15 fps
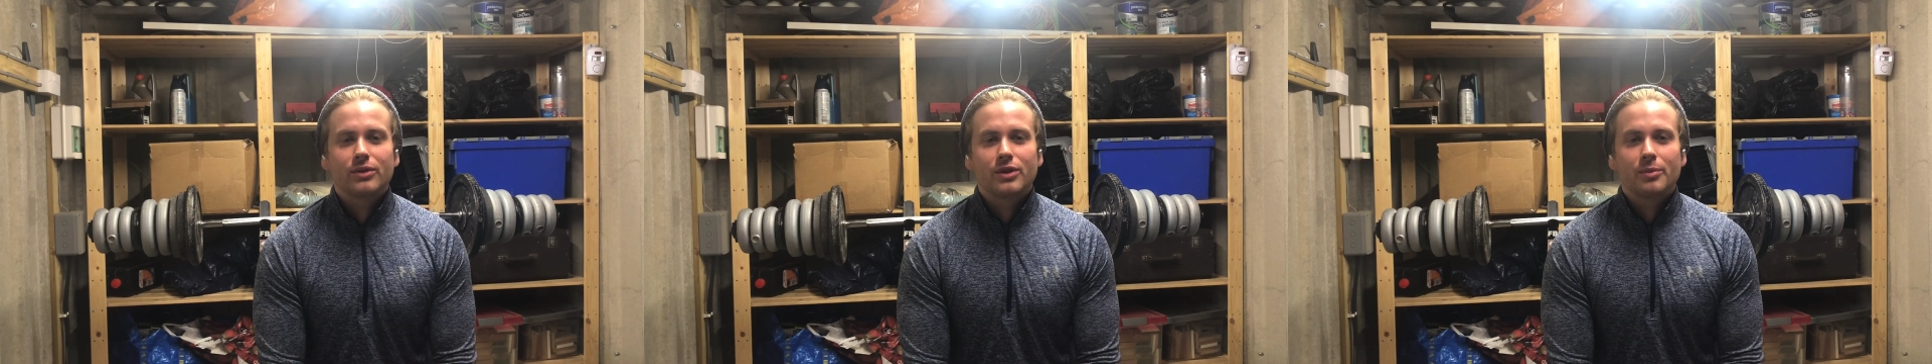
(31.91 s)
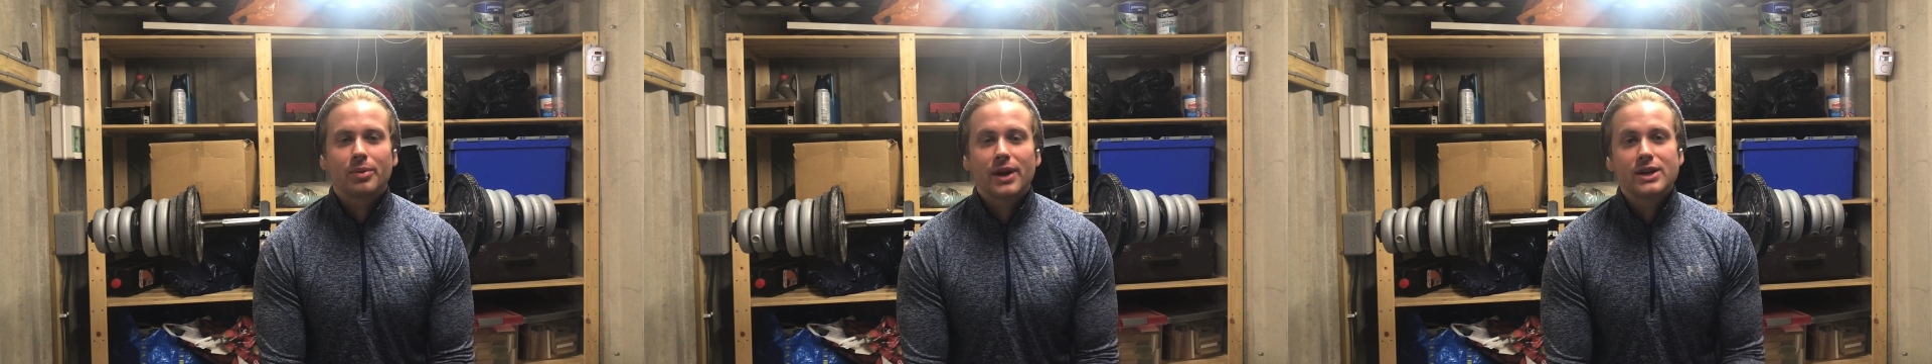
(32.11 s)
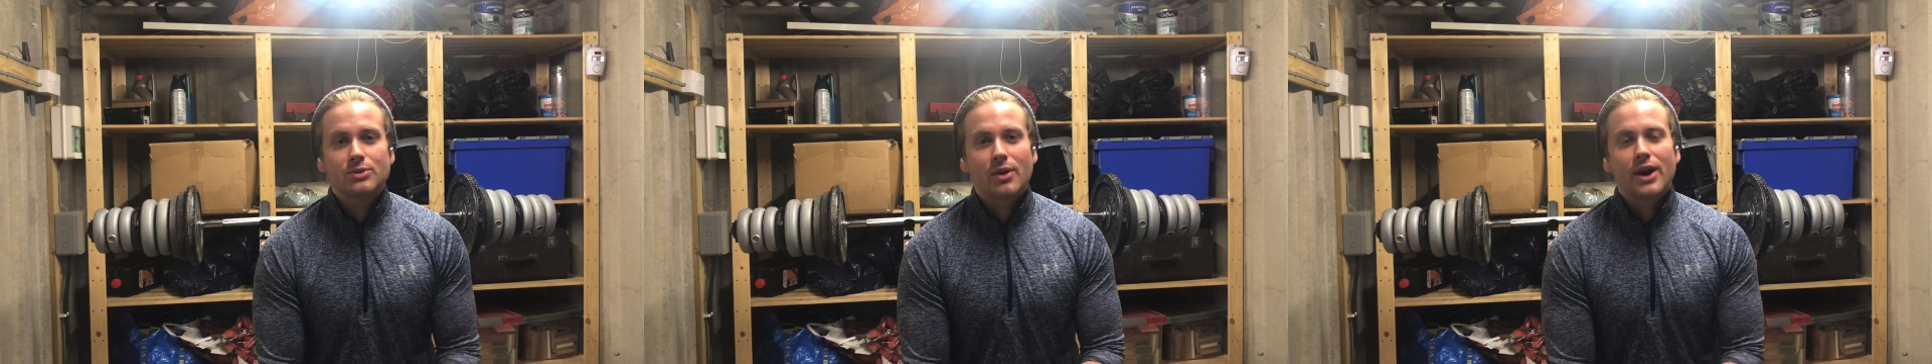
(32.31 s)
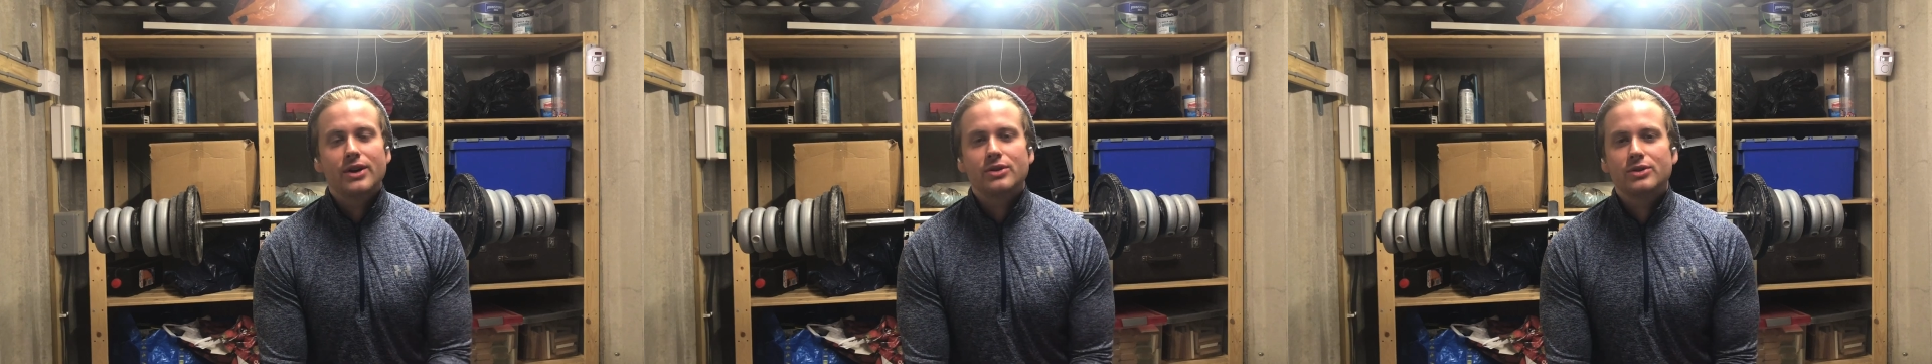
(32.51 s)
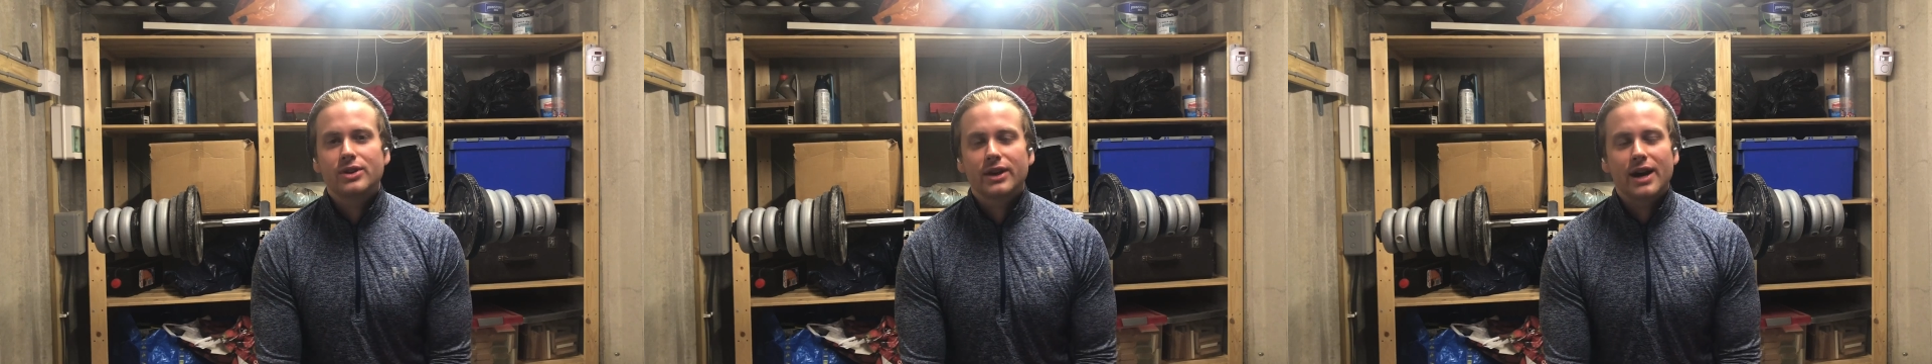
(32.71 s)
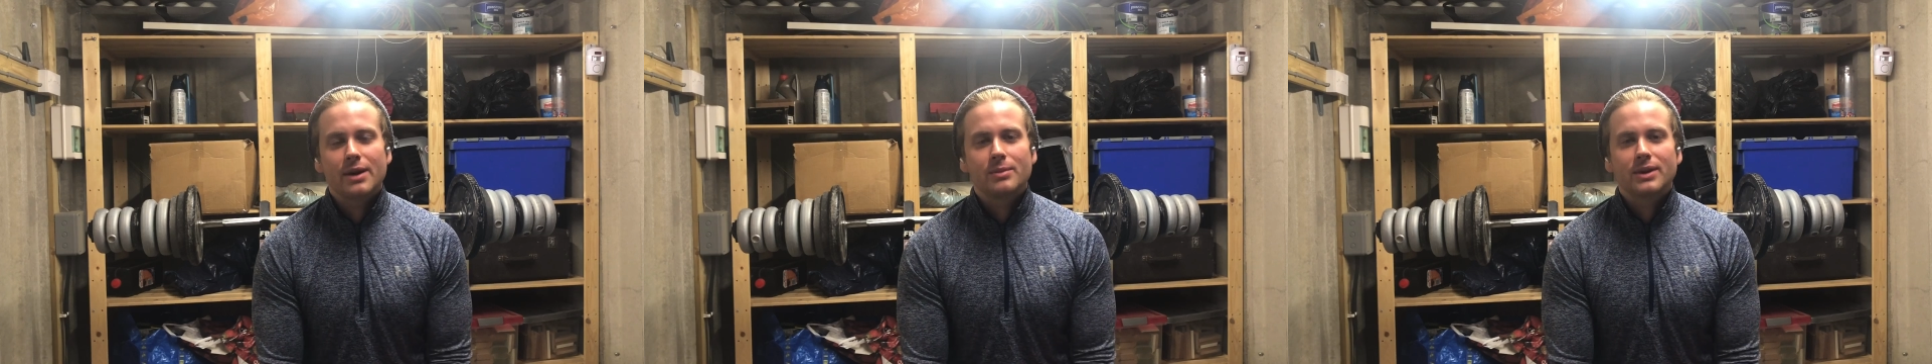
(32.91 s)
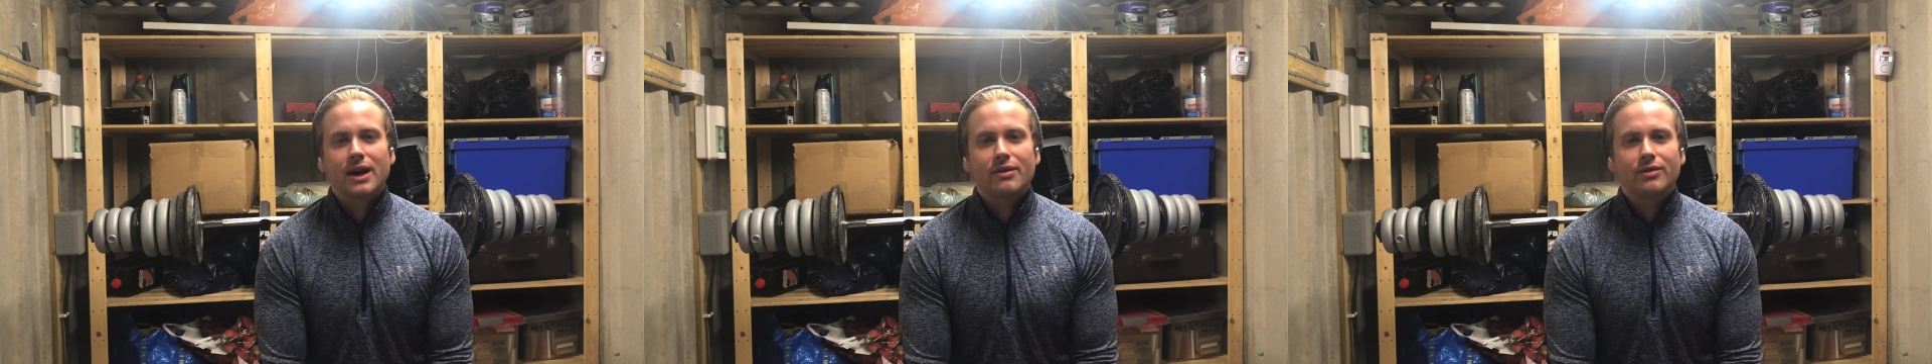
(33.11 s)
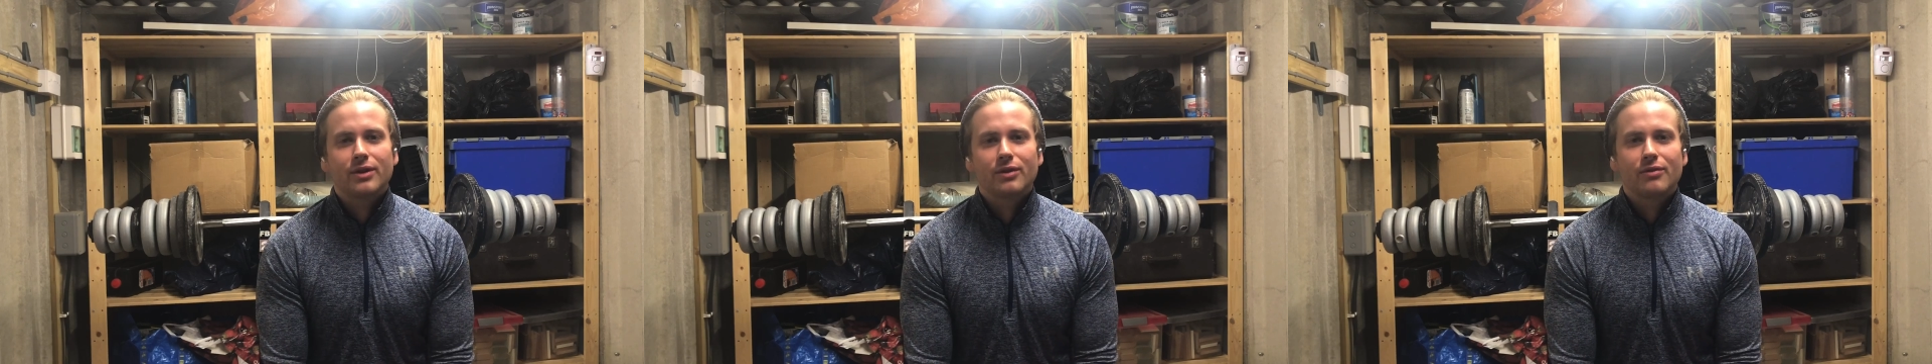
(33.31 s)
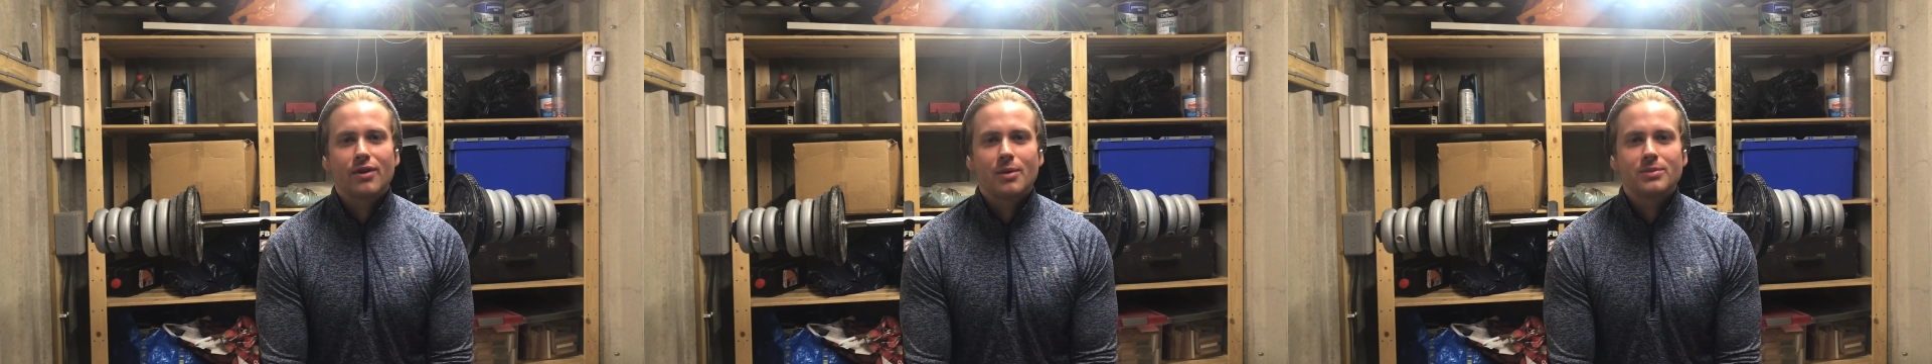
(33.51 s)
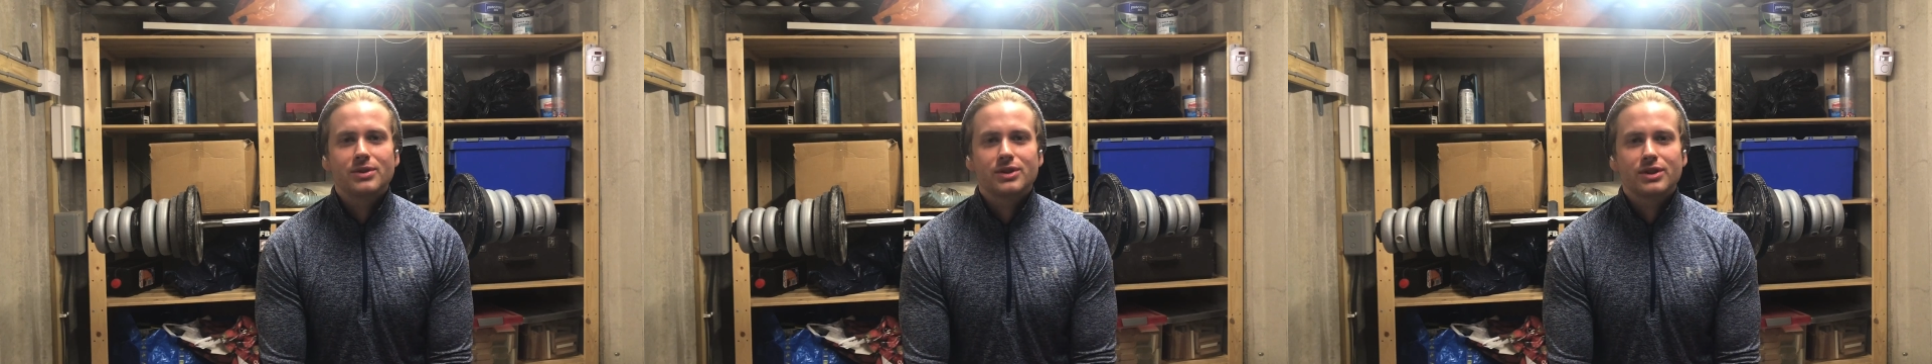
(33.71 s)
the place where I used to get modafinil
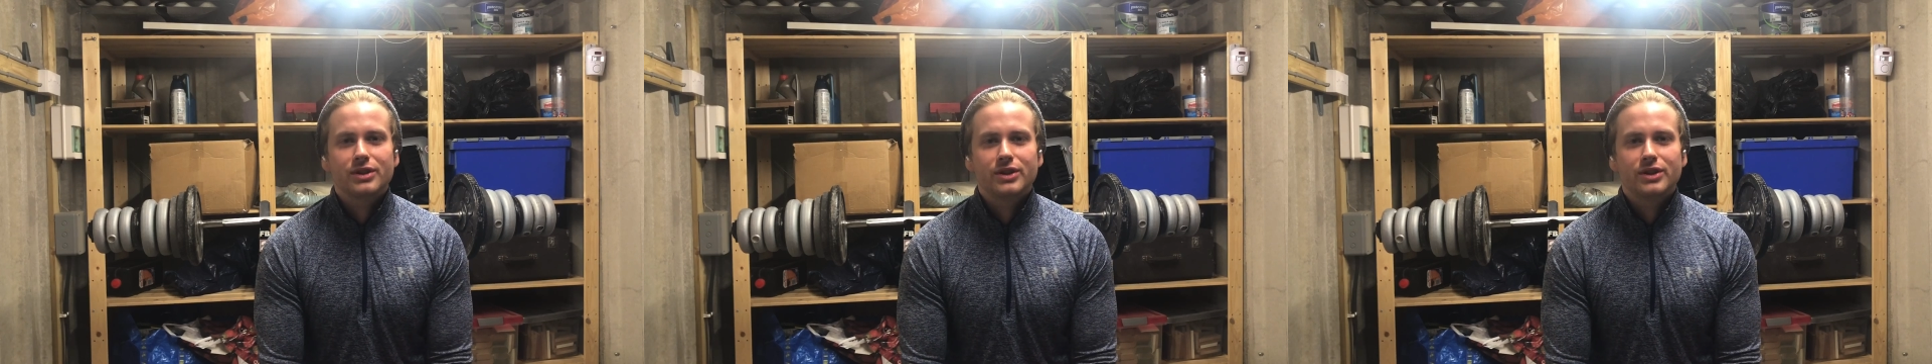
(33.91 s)
from is,